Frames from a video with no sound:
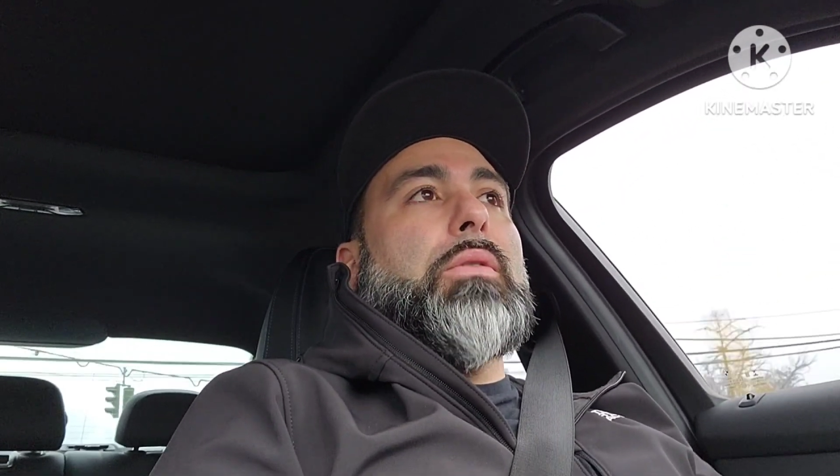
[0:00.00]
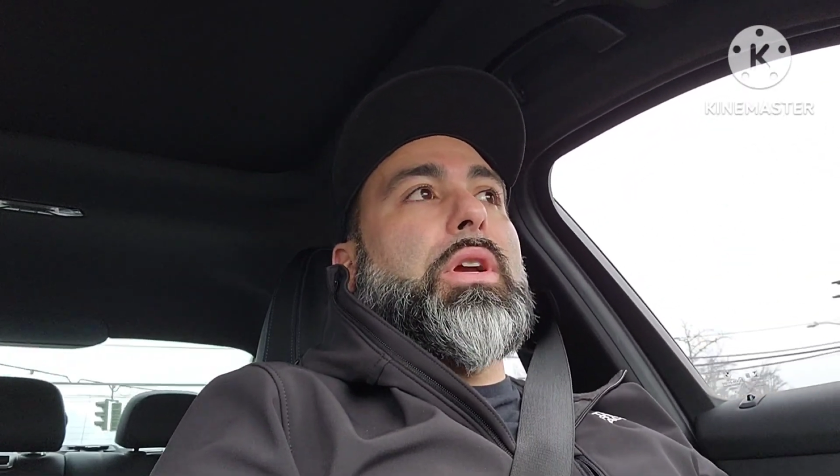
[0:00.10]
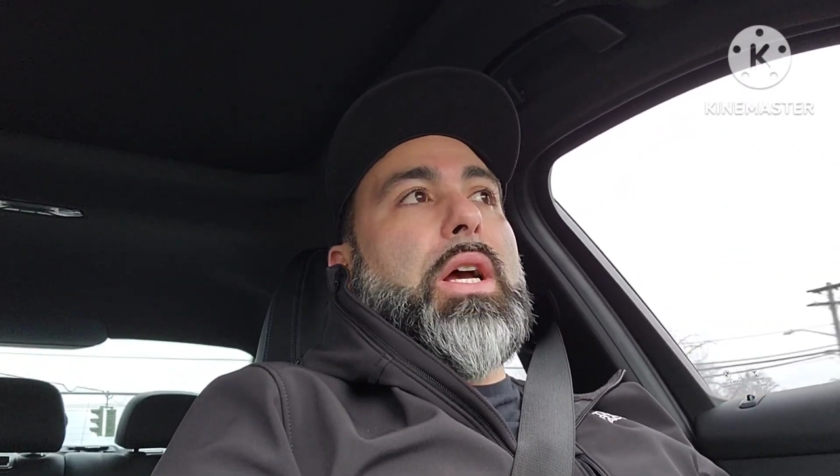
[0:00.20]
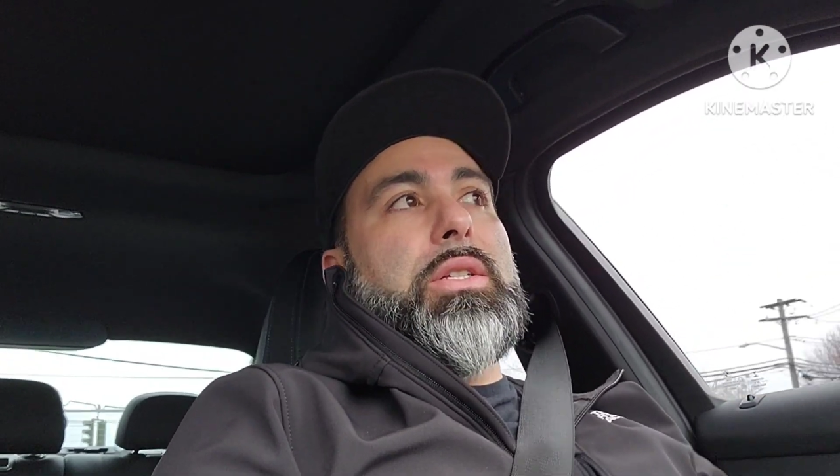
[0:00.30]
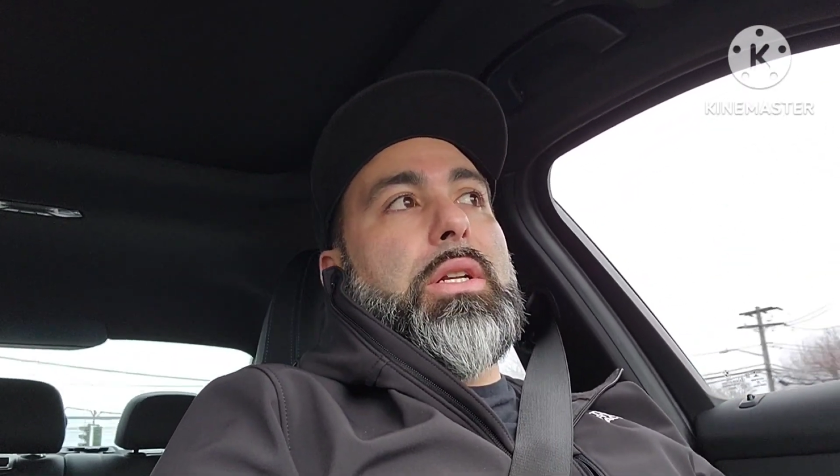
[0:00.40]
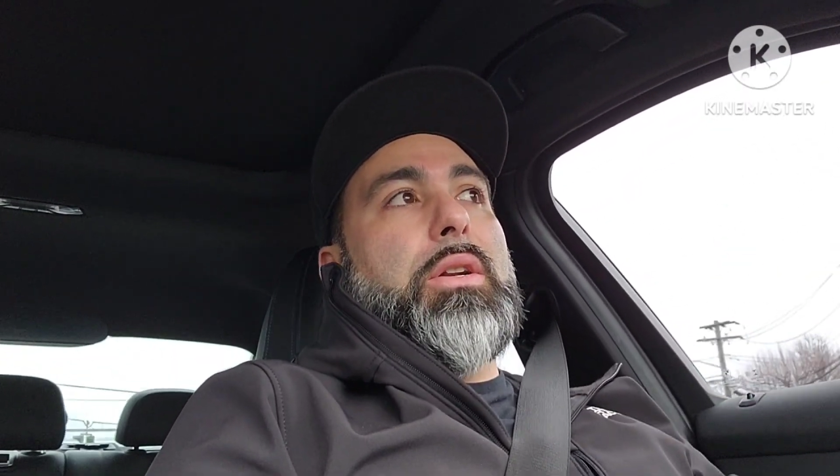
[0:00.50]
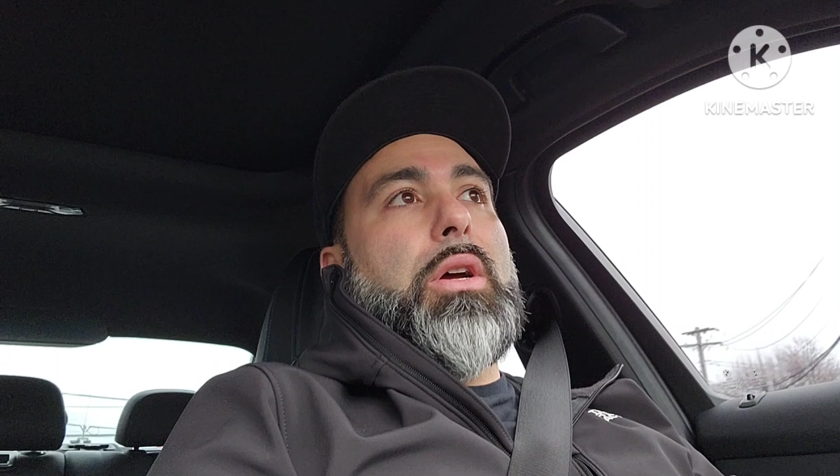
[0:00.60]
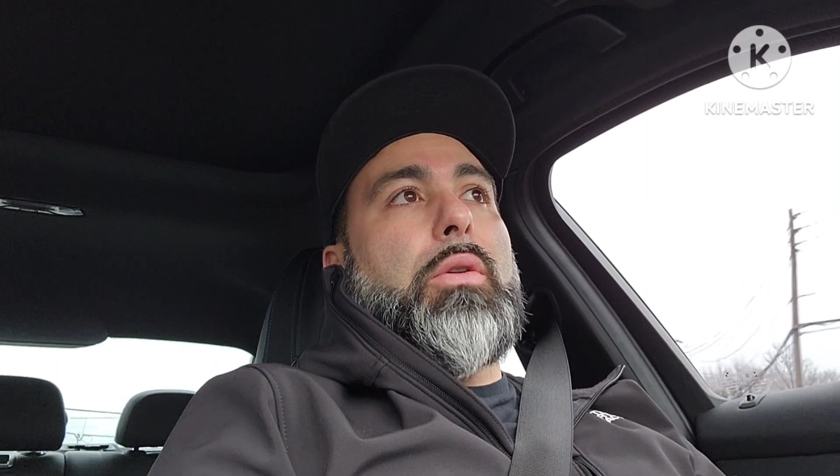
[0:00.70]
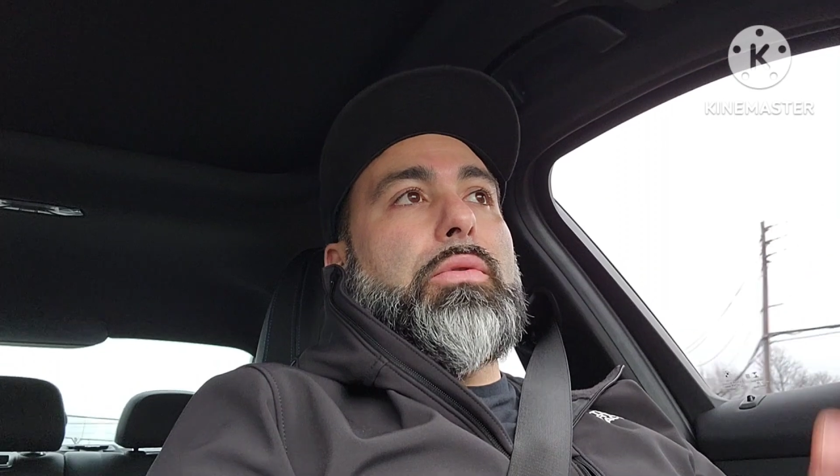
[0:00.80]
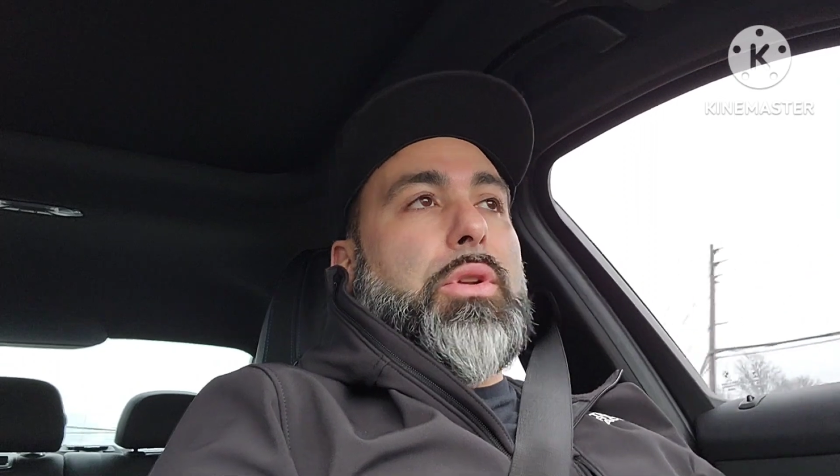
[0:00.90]
If you guys didn't
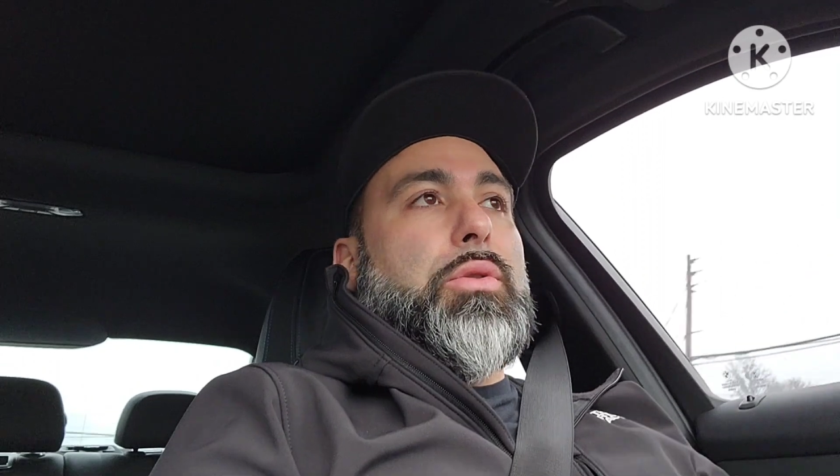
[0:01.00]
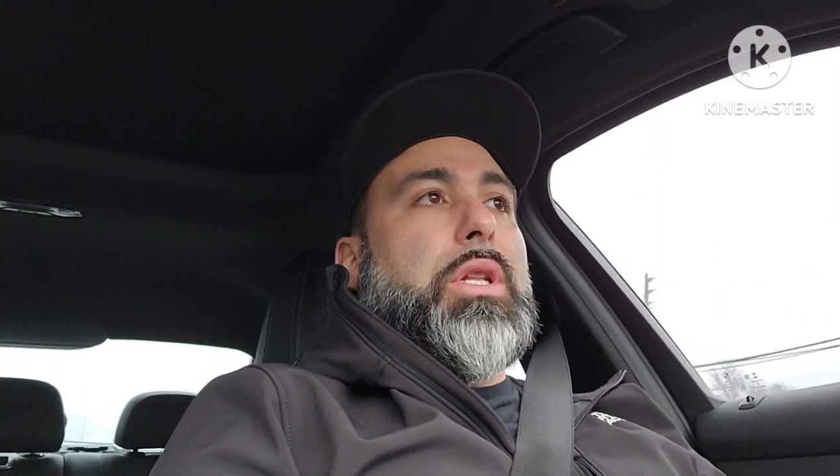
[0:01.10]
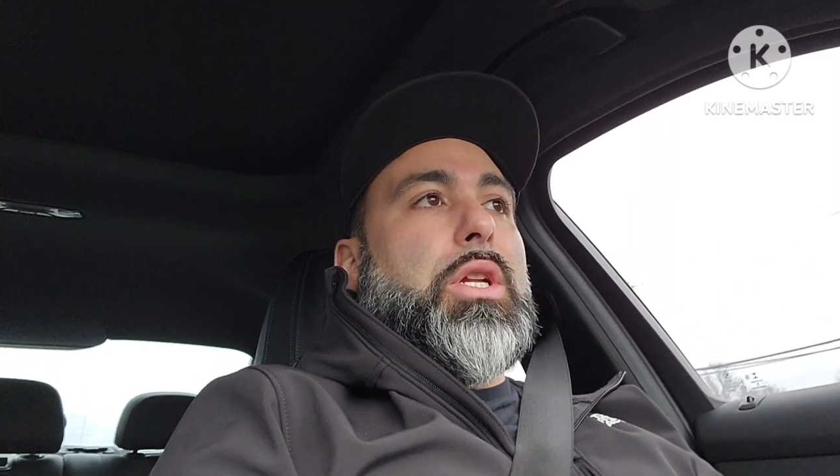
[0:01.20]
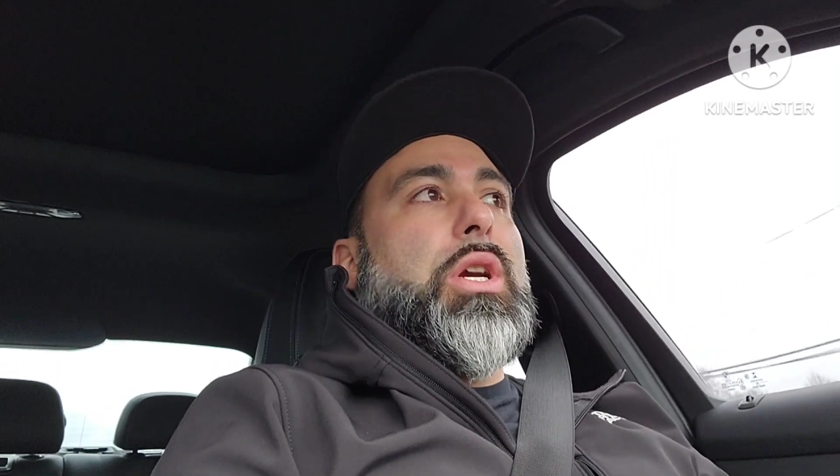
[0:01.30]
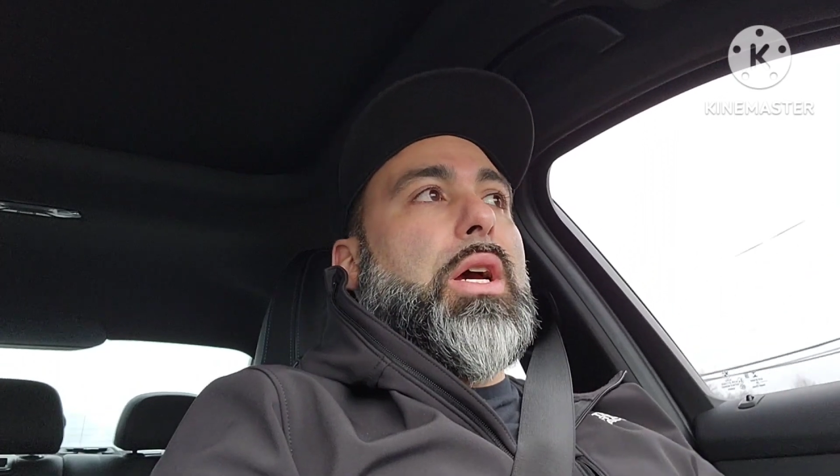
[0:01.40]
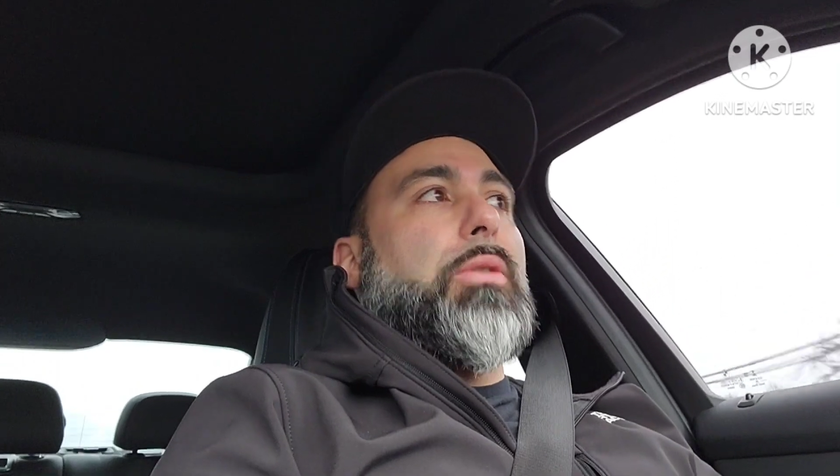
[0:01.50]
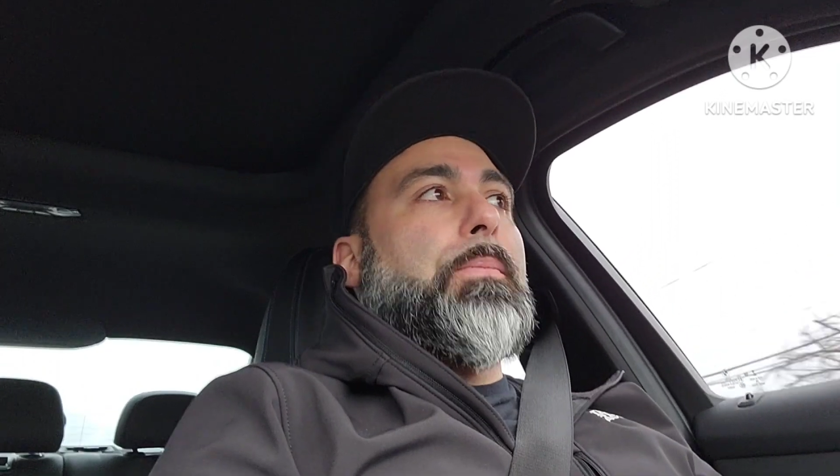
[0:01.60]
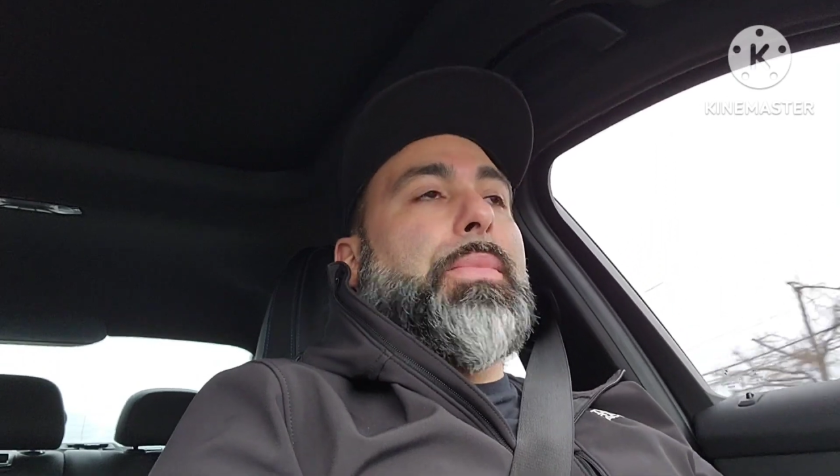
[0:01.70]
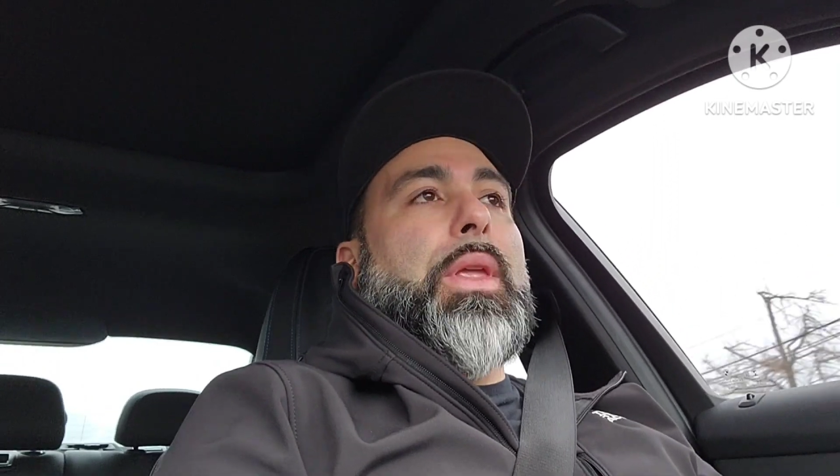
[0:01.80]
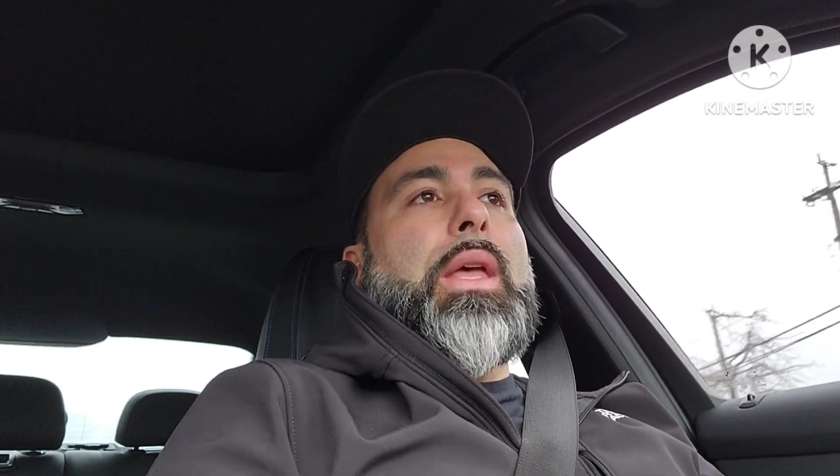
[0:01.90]
know, if you're new to the channel,
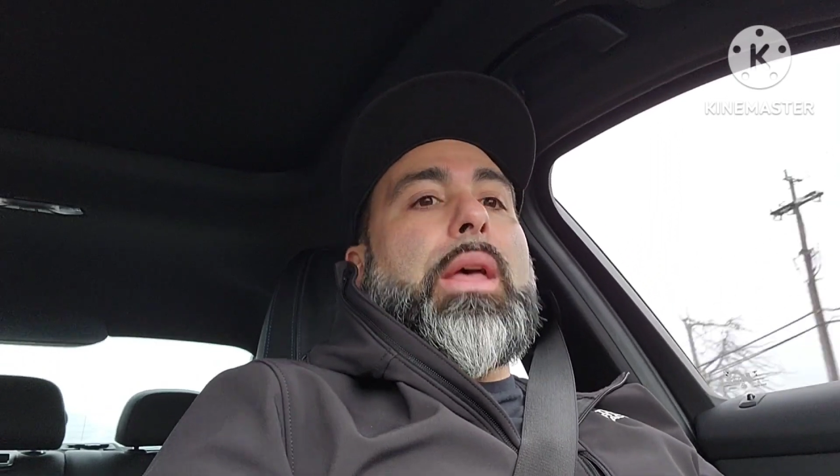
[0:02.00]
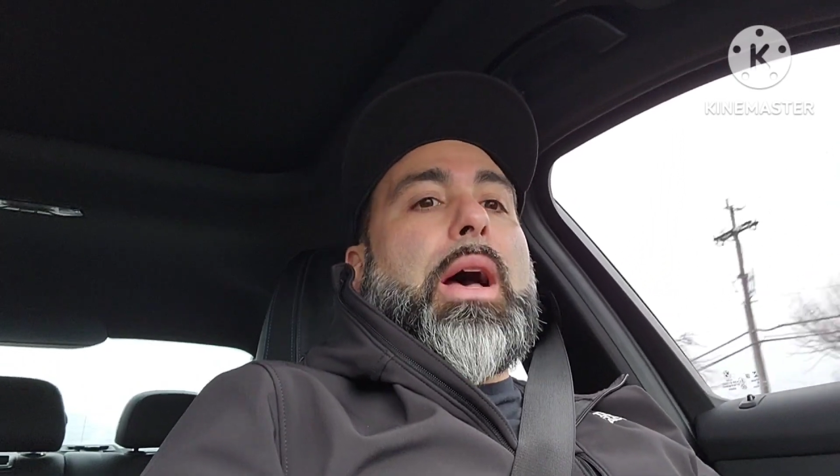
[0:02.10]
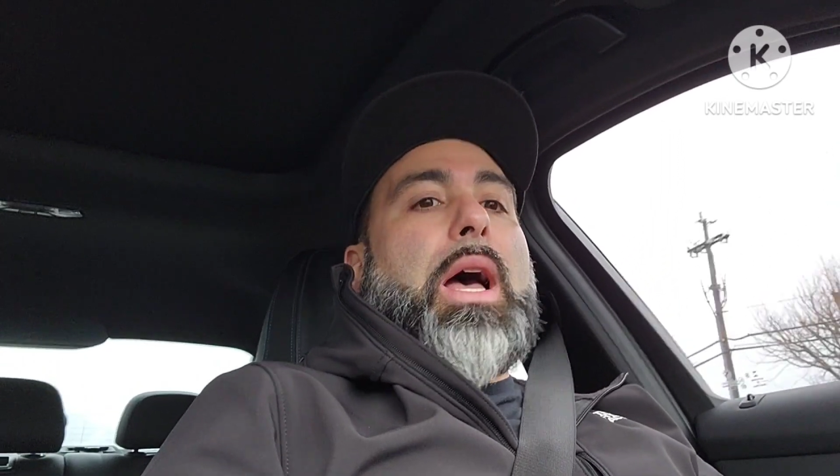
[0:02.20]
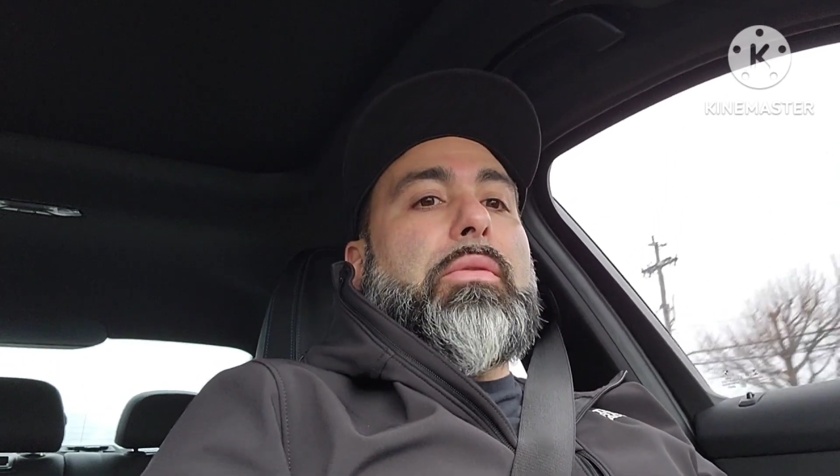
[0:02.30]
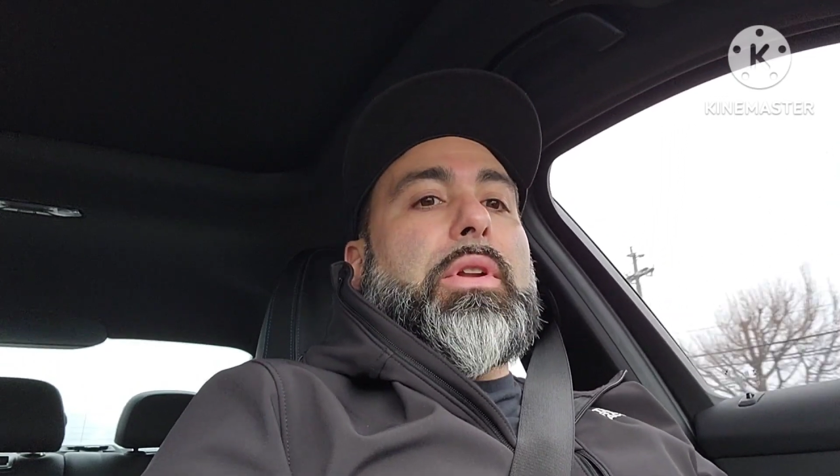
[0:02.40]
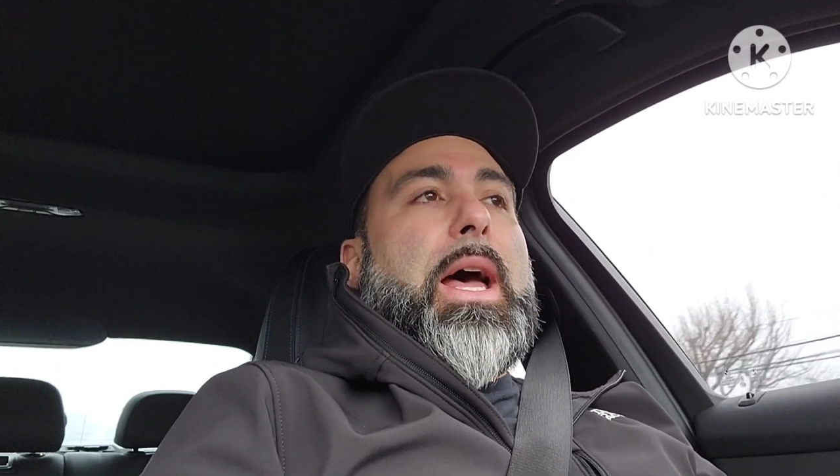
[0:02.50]
I have an